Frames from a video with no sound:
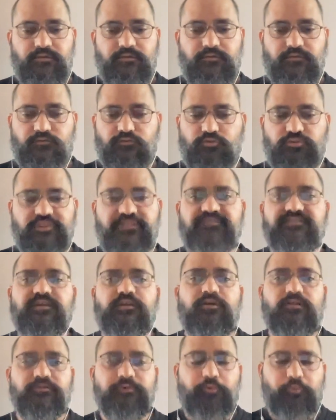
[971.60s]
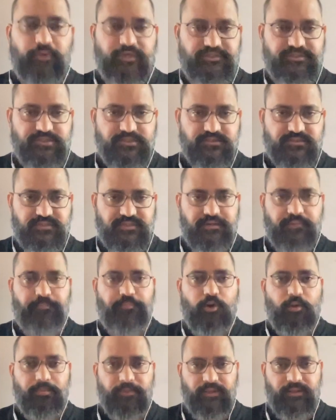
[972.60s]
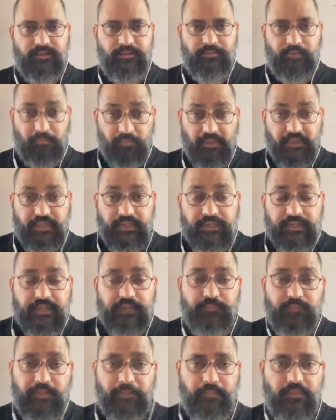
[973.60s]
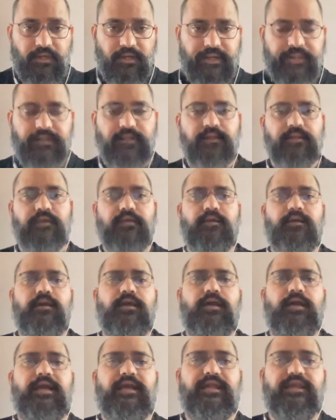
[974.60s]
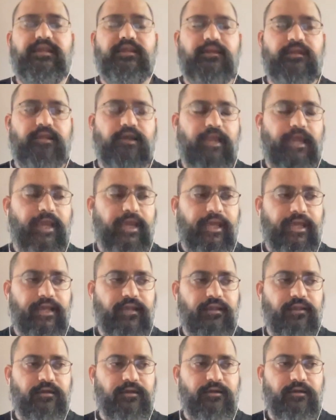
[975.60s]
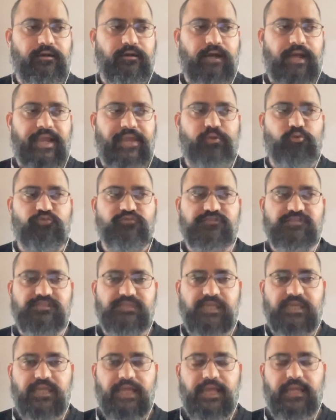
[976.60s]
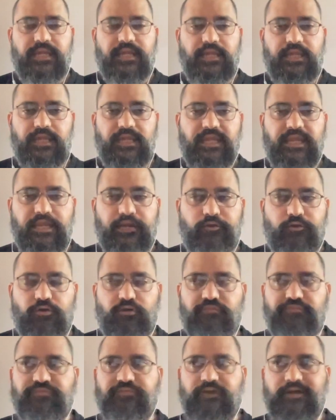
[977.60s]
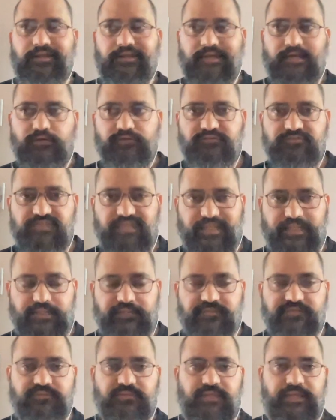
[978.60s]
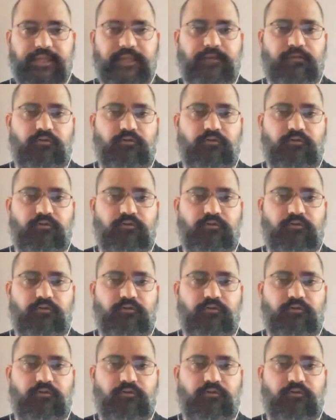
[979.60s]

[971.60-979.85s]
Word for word: so these are all the questions that are popping up immediately in my mind and and uh, I don't see any need of announcing this thing.